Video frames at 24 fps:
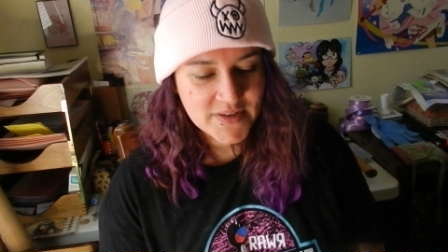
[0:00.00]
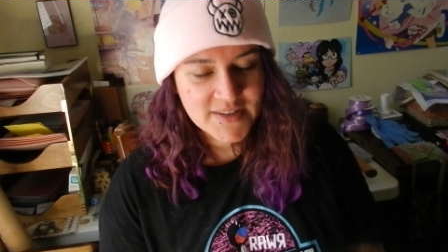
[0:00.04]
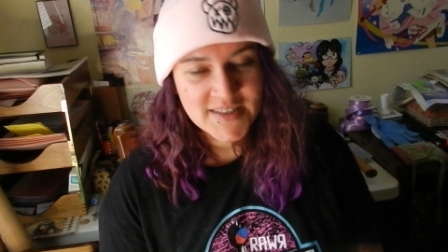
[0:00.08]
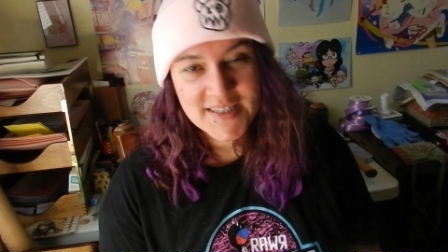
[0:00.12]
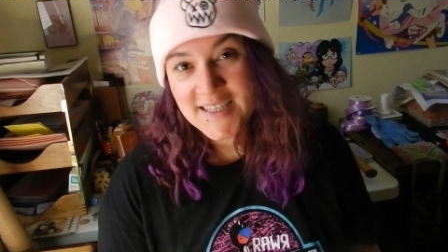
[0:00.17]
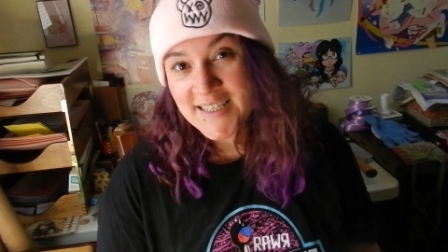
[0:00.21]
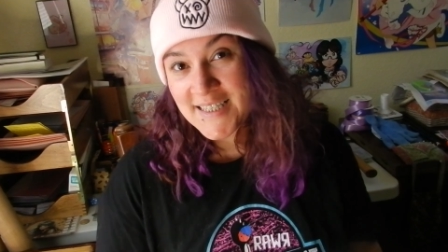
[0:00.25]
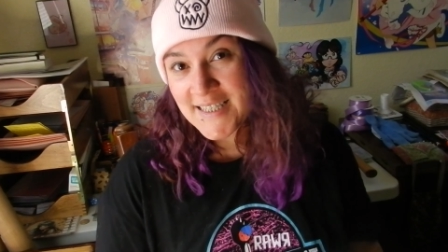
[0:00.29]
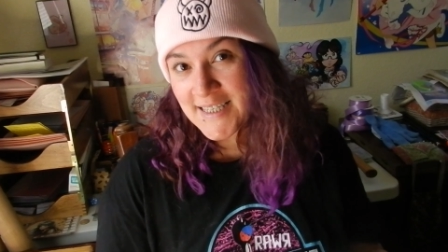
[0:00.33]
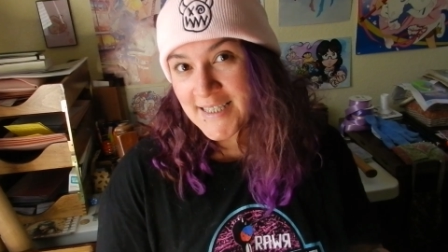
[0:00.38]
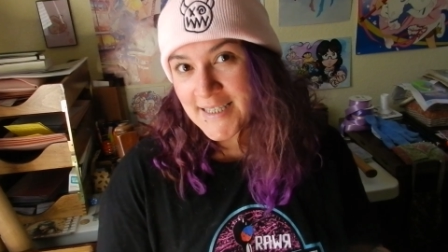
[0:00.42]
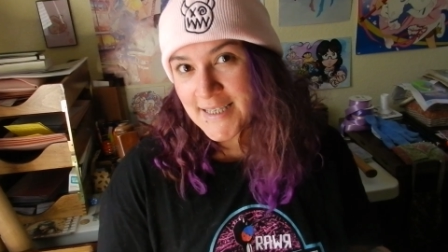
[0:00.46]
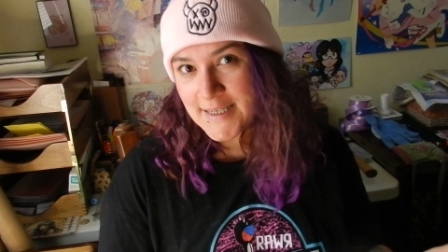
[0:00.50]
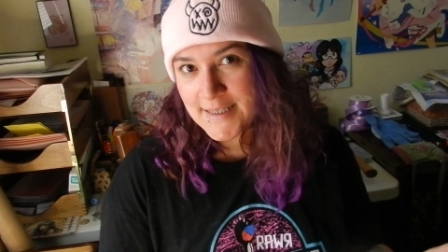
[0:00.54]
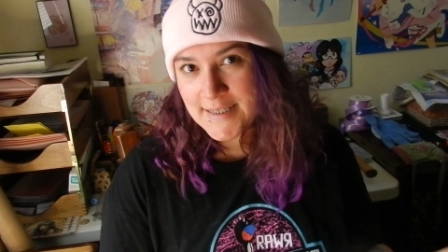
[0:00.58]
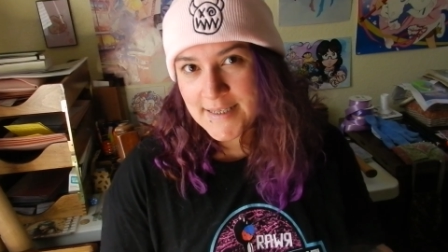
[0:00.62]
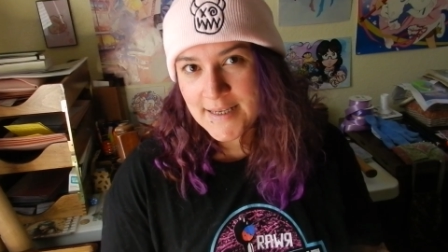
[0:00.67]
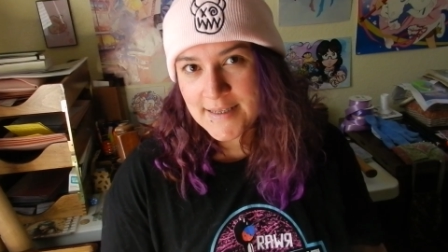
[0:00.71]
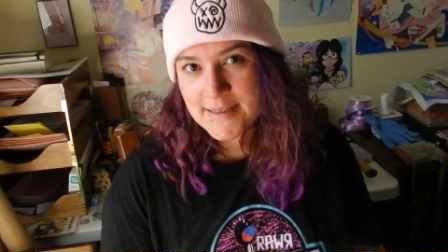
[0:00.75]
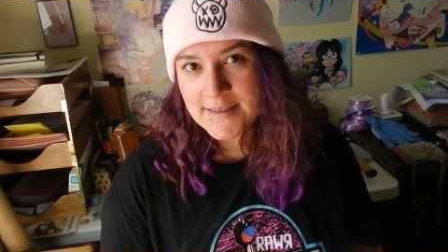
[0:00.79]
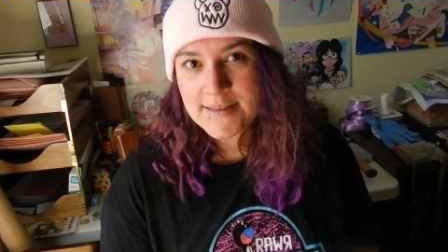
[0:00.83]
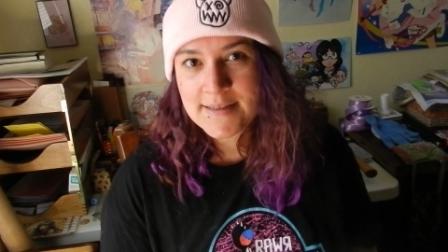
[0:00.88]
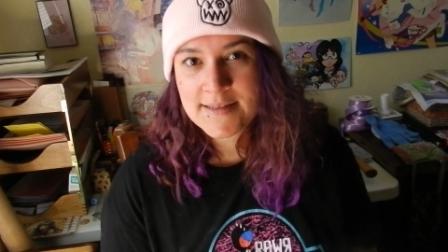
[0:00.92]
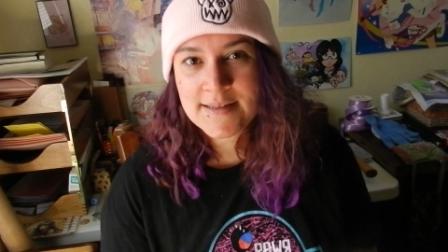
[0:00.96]
66
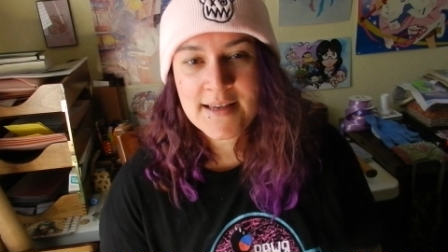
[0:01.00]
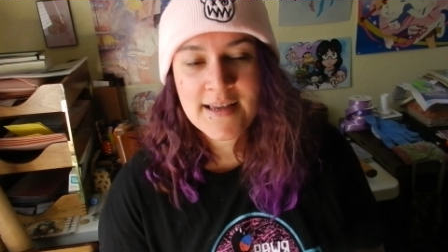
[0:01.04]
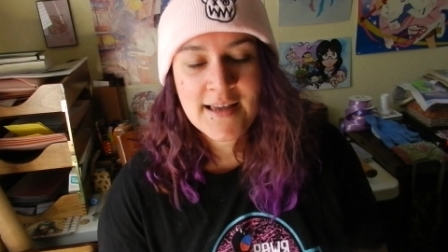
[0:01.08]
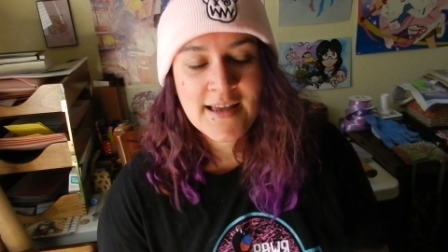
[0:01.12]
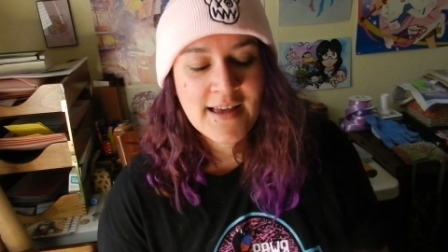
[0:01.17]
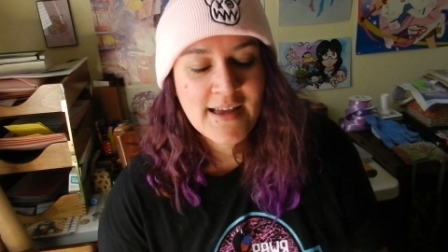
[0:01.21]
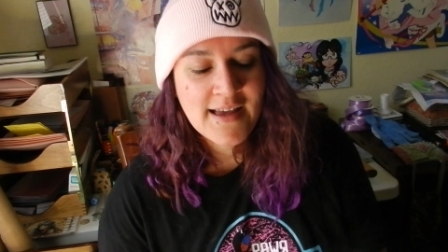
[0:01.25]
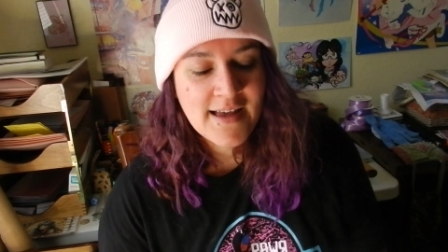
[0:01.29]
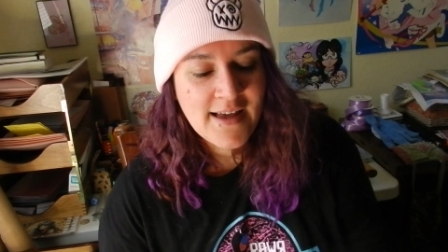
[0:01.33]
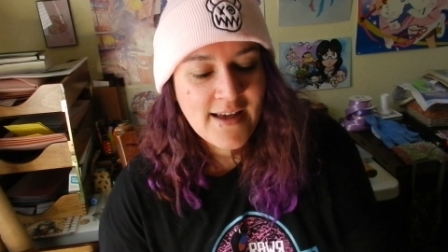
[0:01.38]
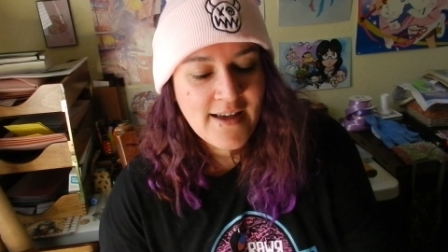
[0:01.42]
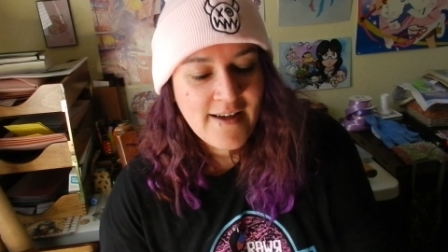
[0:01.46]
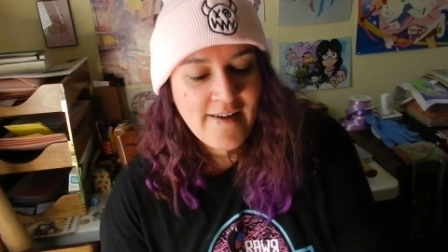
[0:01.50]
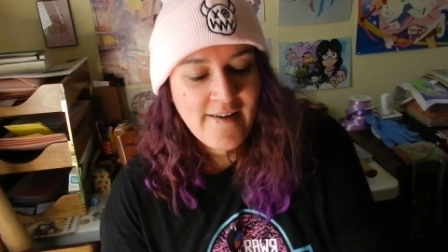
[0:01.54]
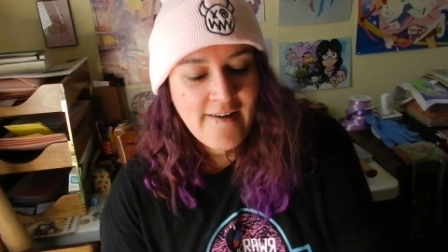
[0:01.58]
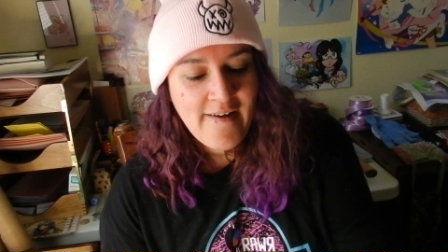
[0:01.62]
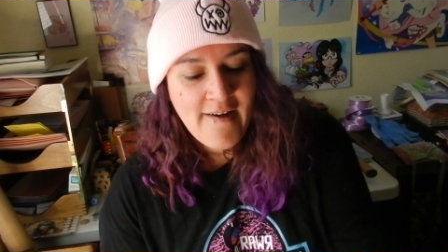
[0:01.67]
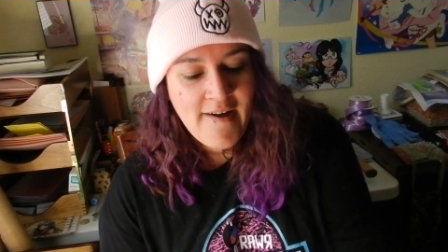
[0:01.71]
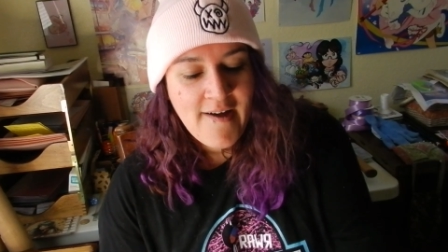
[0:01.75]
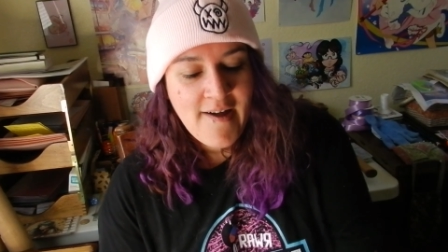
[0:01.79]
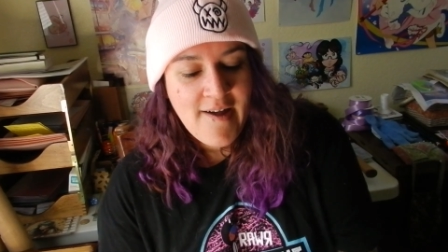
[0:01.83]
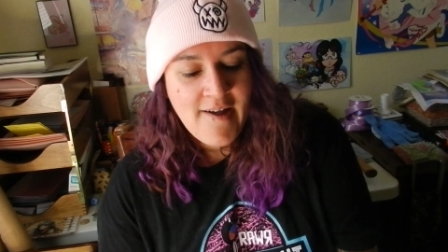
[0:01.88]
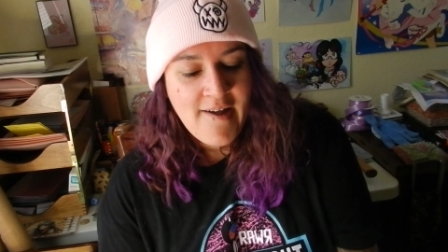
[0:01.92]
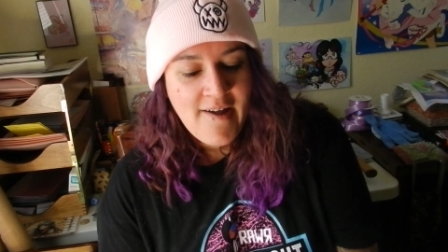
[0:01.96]
cents
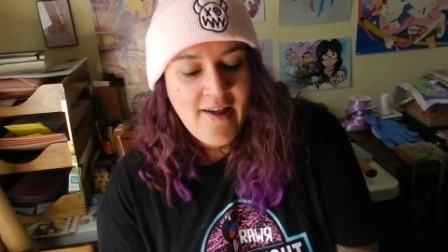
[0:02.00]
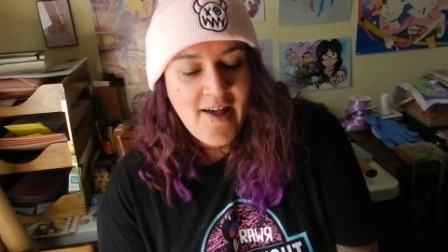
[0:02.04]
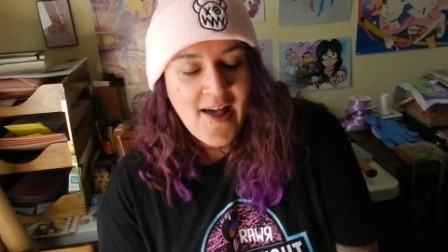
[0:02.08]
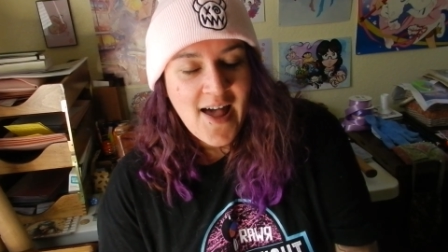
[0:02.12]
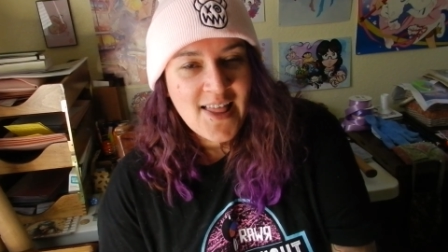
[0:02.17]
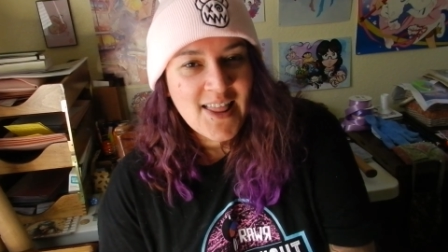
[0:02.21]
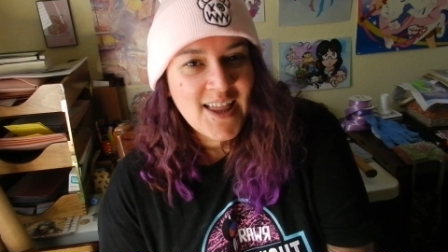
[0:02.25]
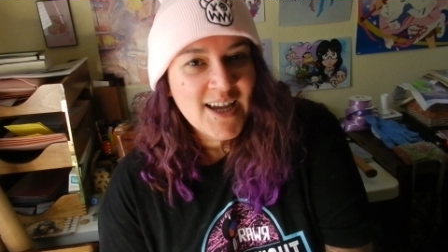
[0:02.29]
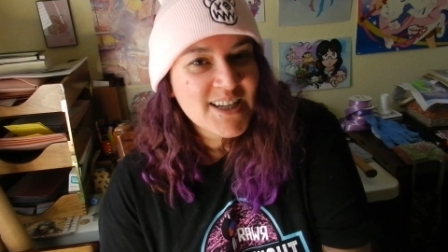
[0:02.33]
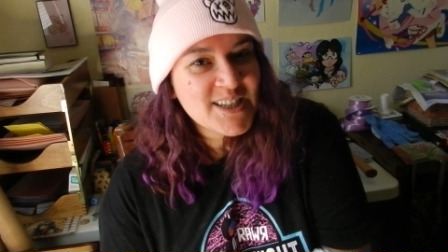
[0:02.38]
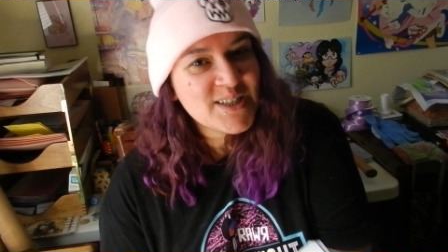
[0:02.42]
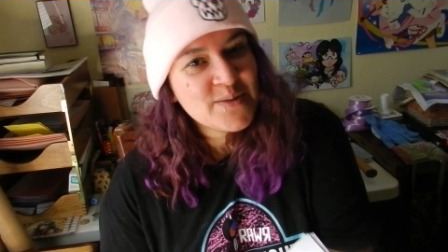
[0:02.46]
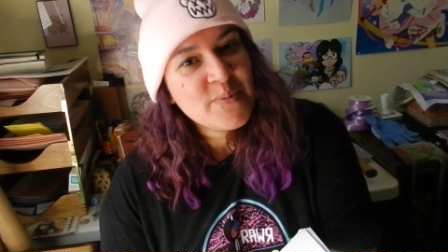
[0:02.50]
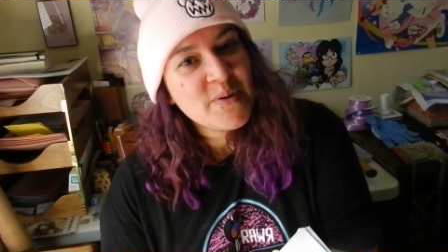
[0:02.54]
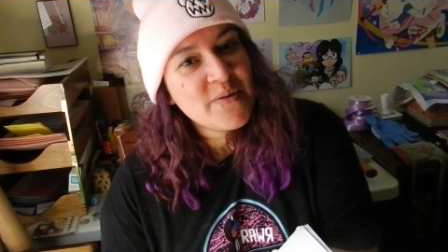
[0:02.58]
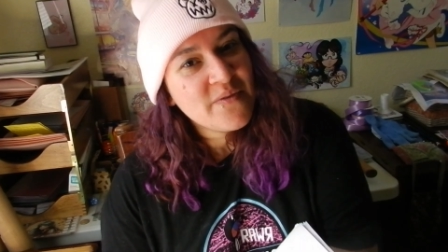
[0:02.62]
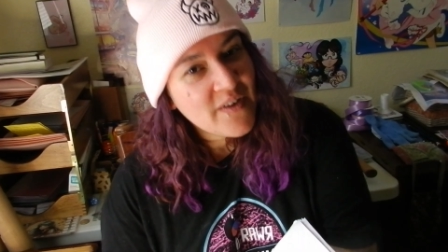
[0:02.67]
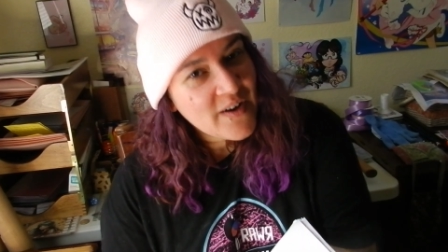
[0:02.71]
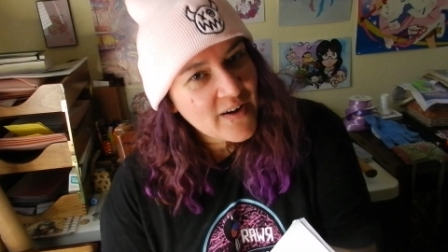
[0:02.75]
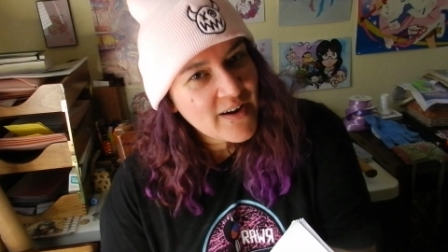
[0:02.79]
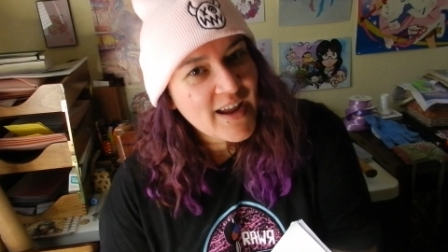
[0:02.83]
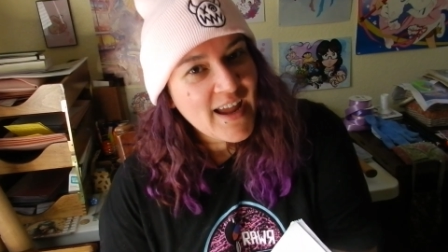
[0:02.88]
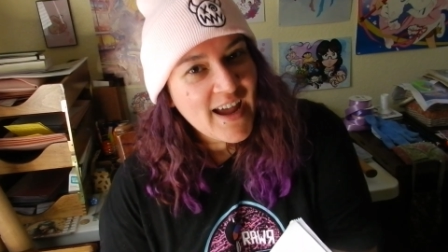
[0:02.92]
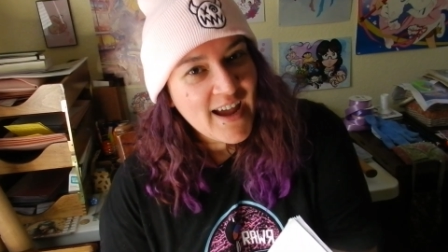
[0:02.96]
I like to be
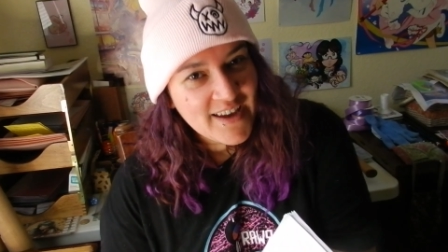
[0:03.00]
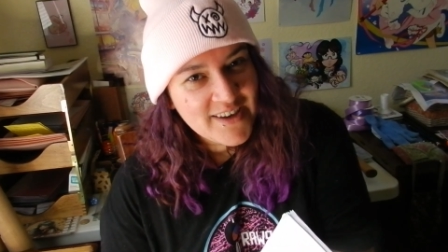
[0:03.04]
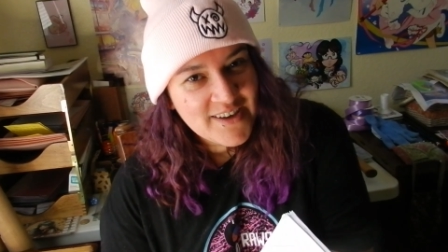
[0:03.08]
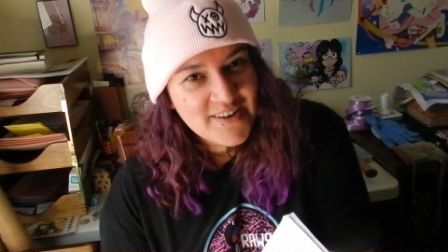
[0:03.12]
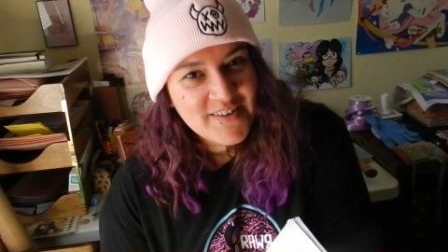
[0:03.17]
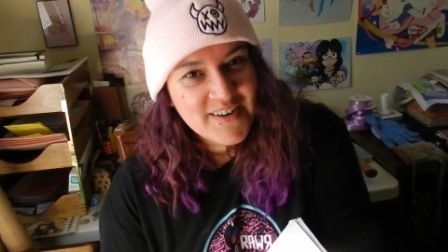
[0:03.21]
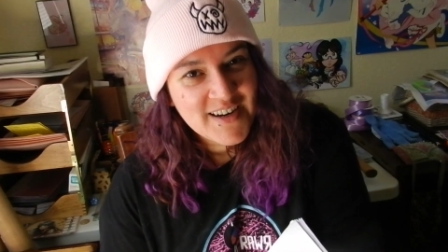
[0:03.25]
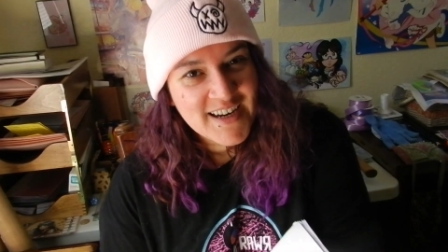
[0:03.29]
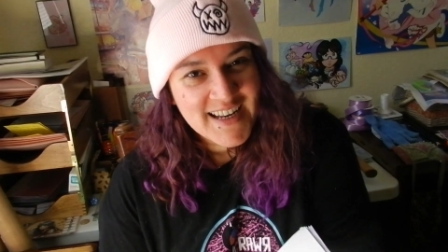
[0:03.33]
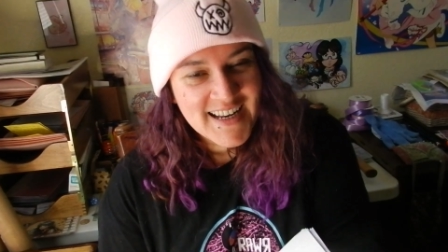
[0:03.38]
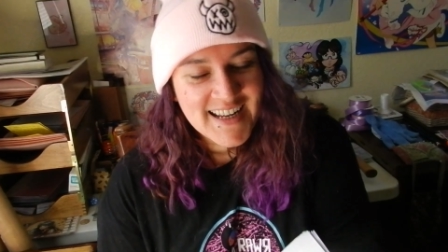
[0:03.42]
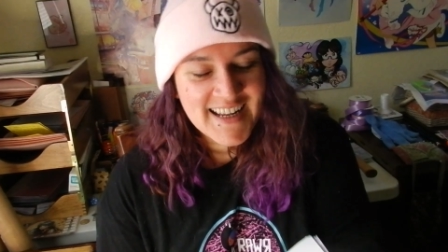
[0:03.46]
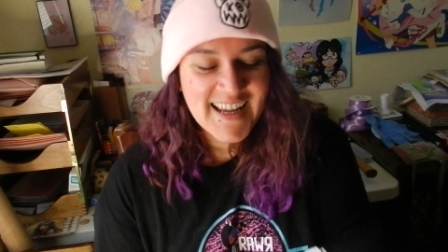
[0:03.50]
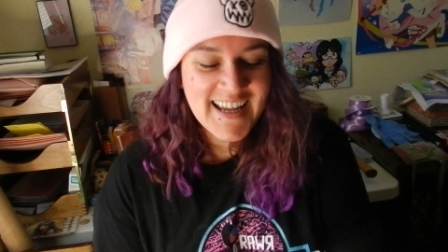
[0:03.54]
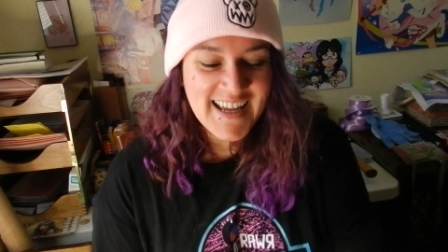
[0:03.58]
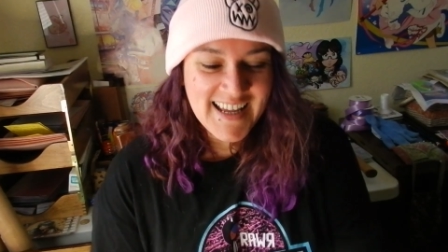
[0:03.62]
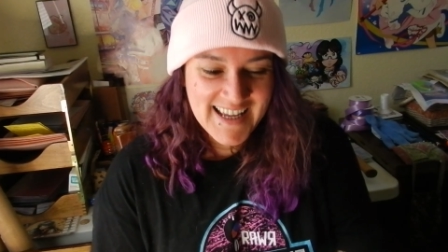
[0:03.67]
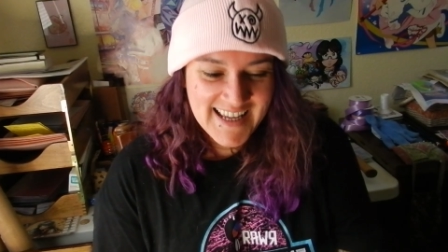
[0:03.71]
very accurate